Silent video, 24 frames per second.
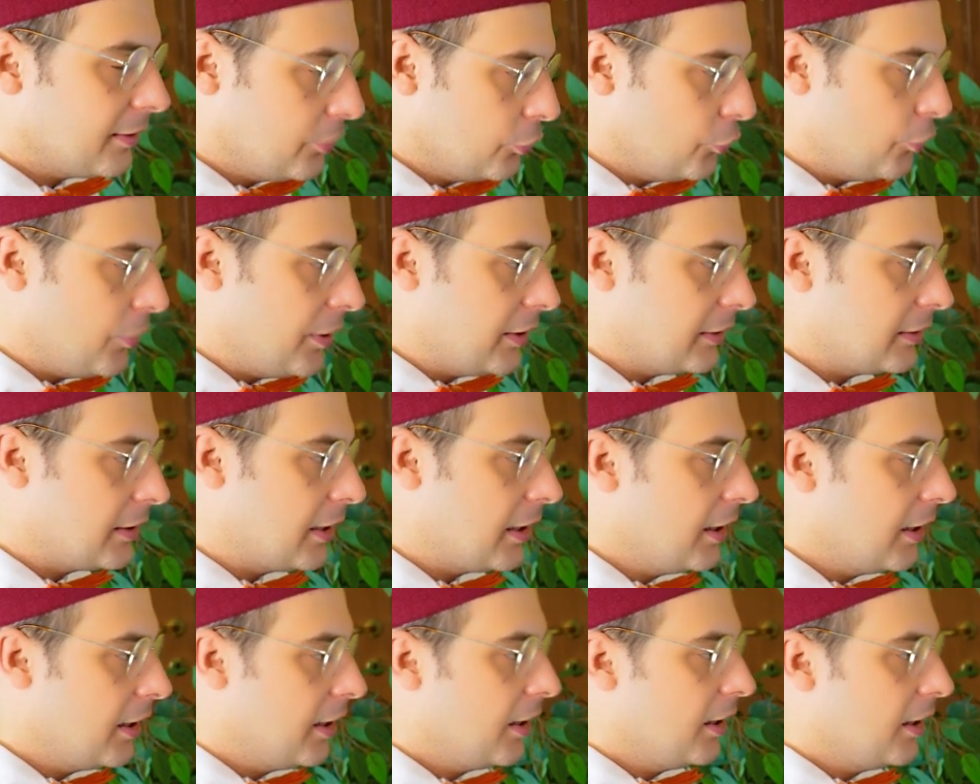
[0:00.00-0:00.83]
Do it.
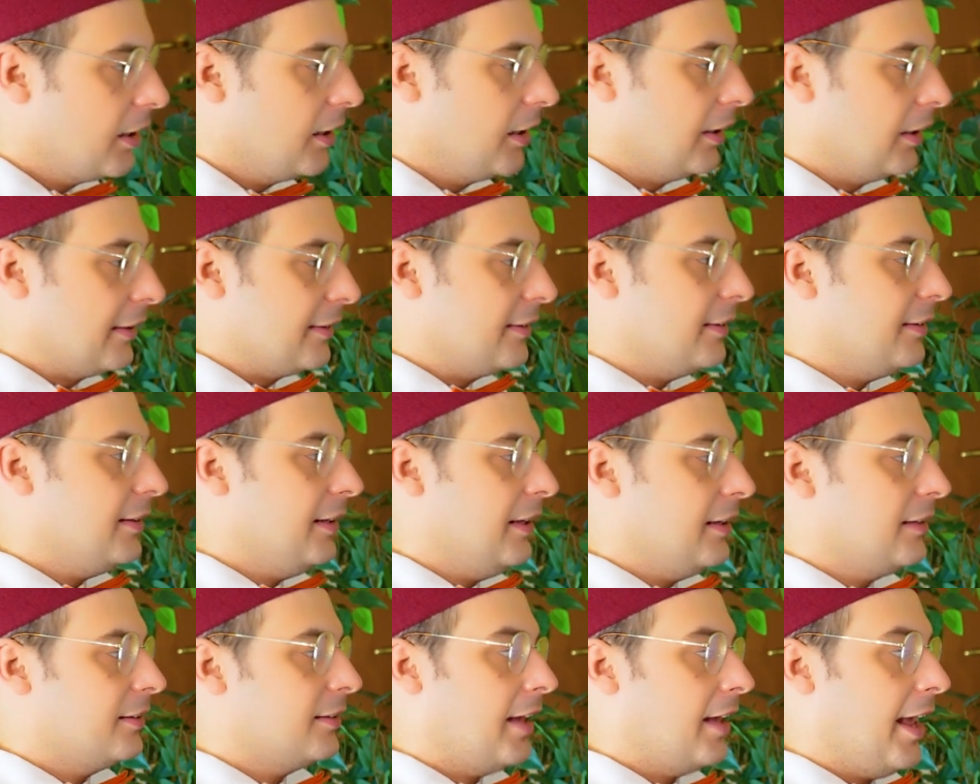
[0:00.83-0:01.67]

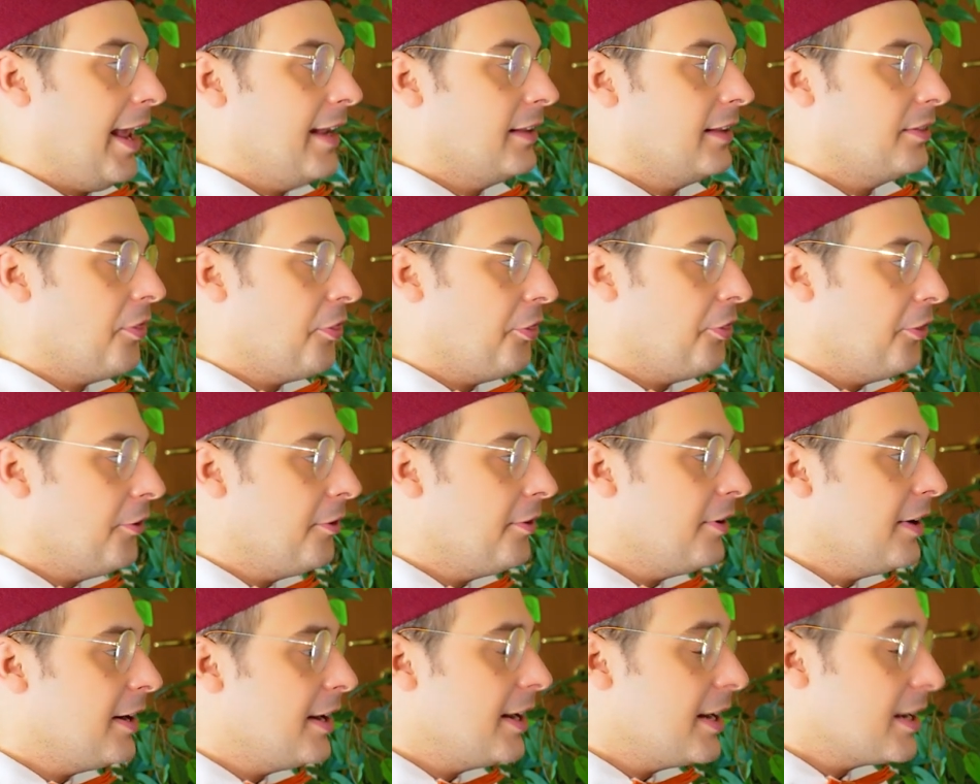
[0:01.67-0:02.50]
6 8
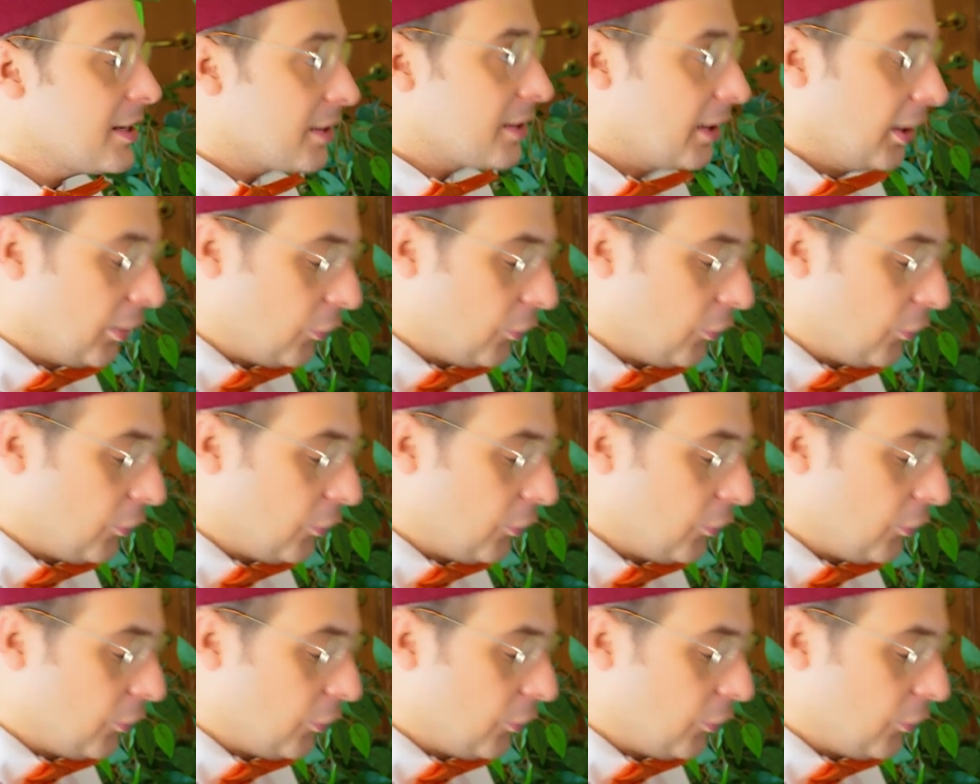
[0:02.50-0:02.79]
3